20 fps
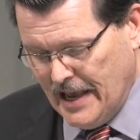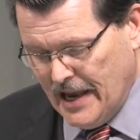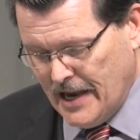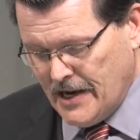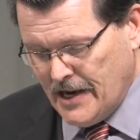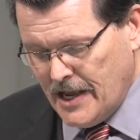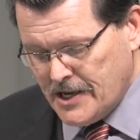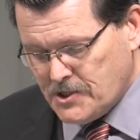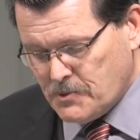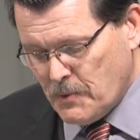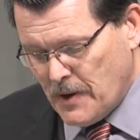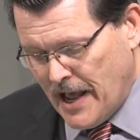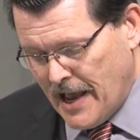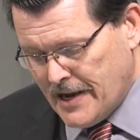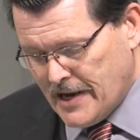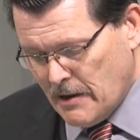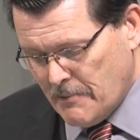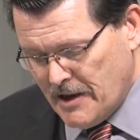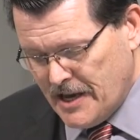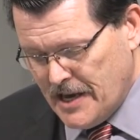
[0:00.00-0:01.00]
Unless when I
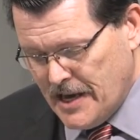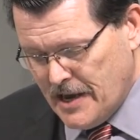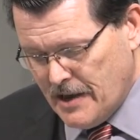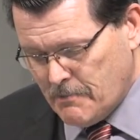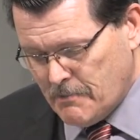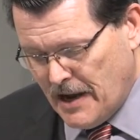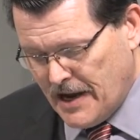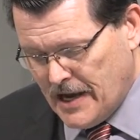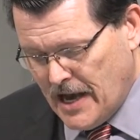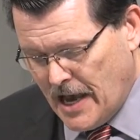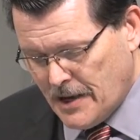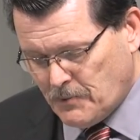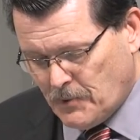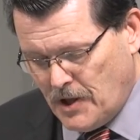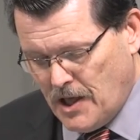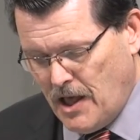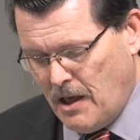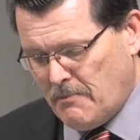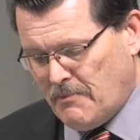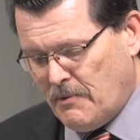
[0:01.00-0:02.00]
come again, my God will
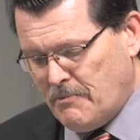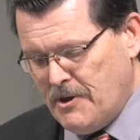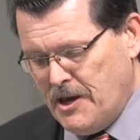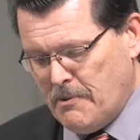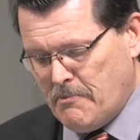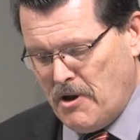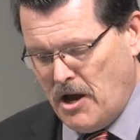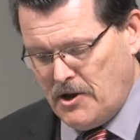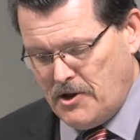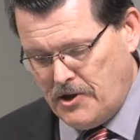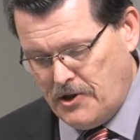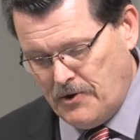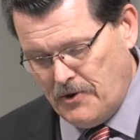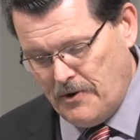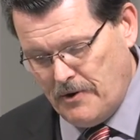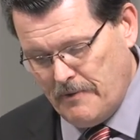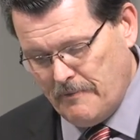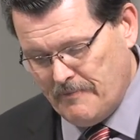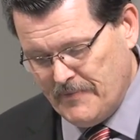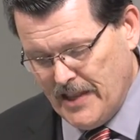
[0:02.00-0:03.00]
humble me among you,
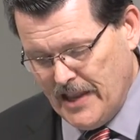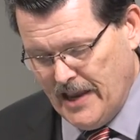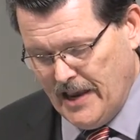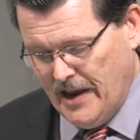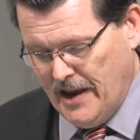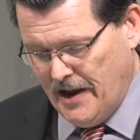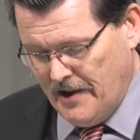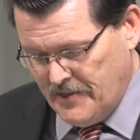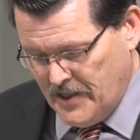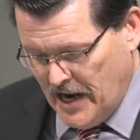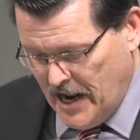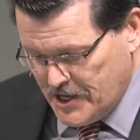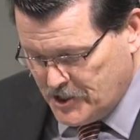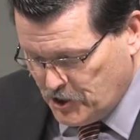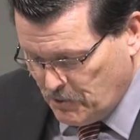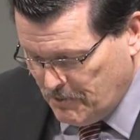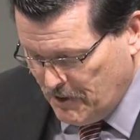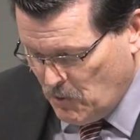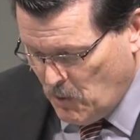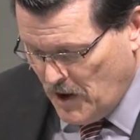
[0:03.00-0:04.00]
and that I
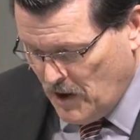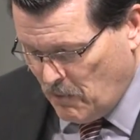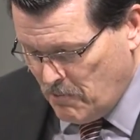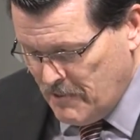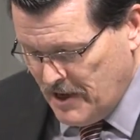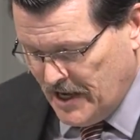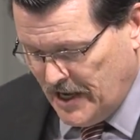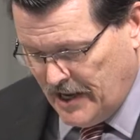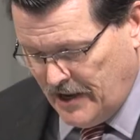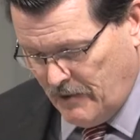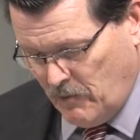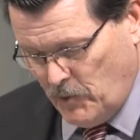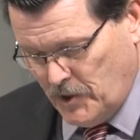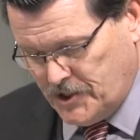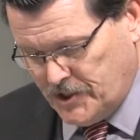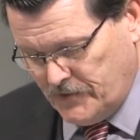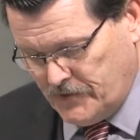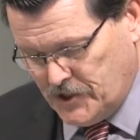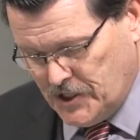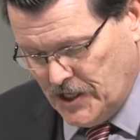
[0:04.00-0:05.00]
shall bewail many
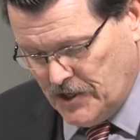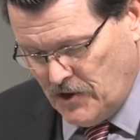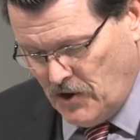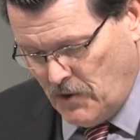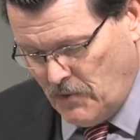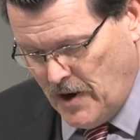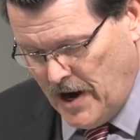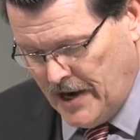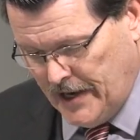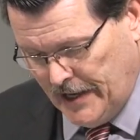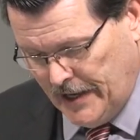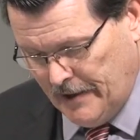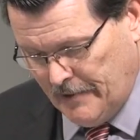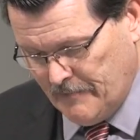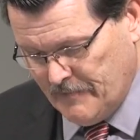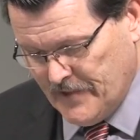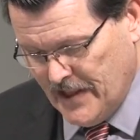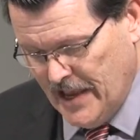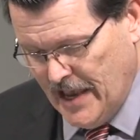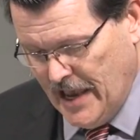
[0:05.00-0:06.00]
which have sinned already,
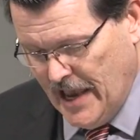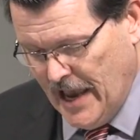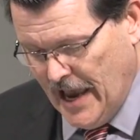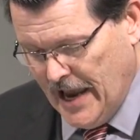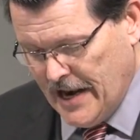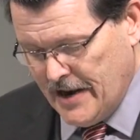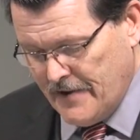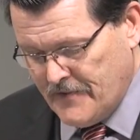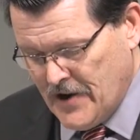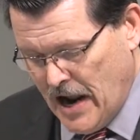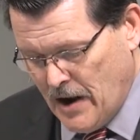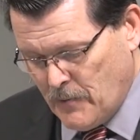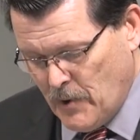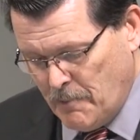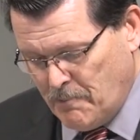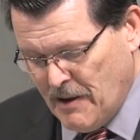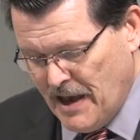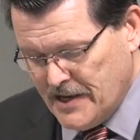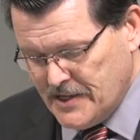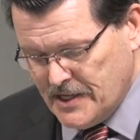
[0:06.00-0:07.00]
and have not
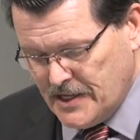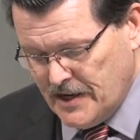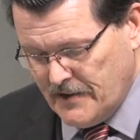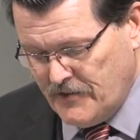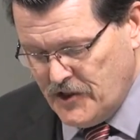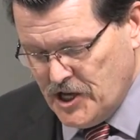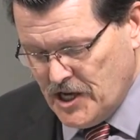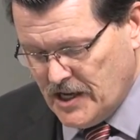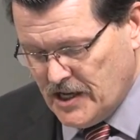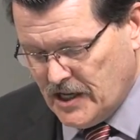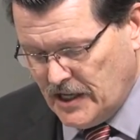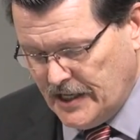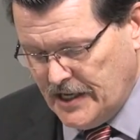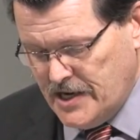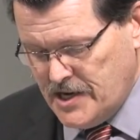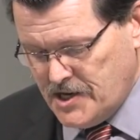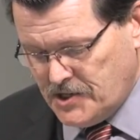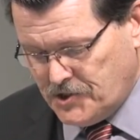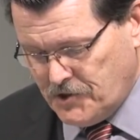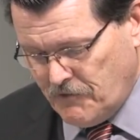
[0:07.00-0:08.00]
repented of the
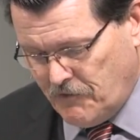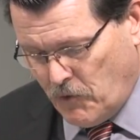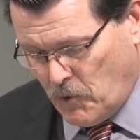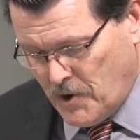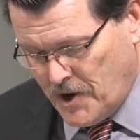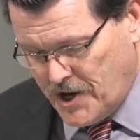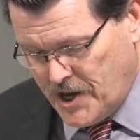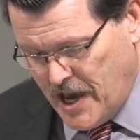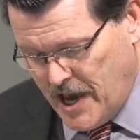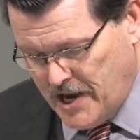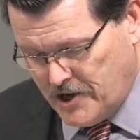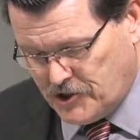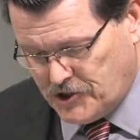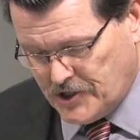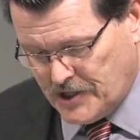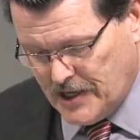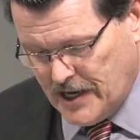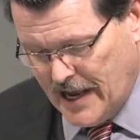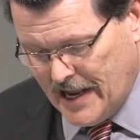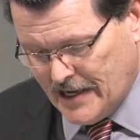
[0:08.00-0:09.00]
uncleanness and
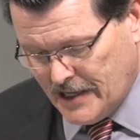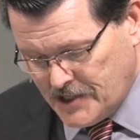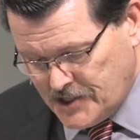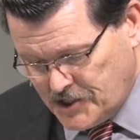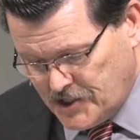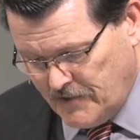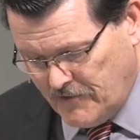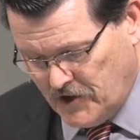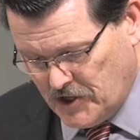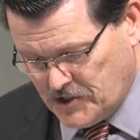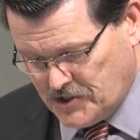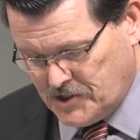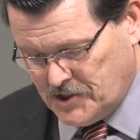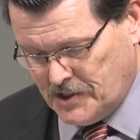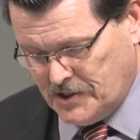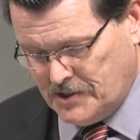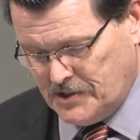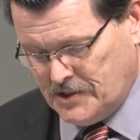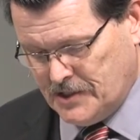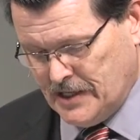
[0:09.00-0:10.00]
fornication and
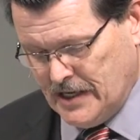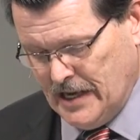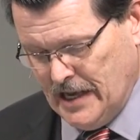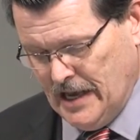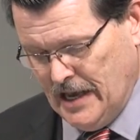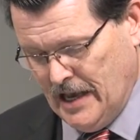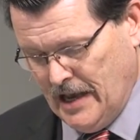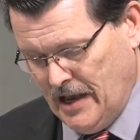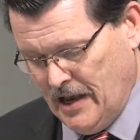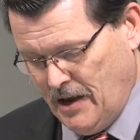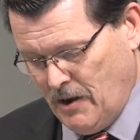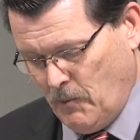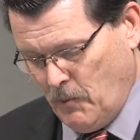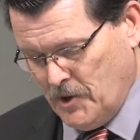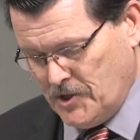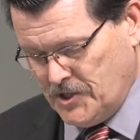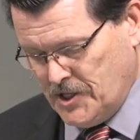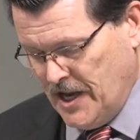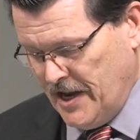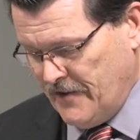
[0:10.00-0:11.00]
lasciviousness
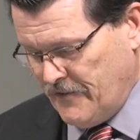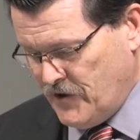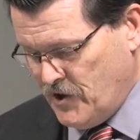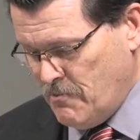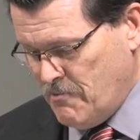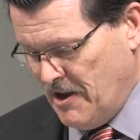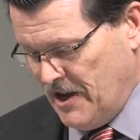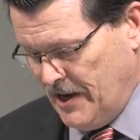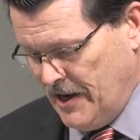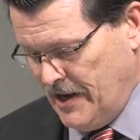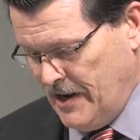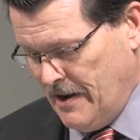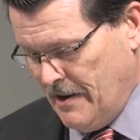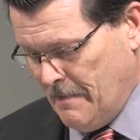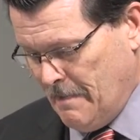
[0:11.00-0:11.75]
which they have committed.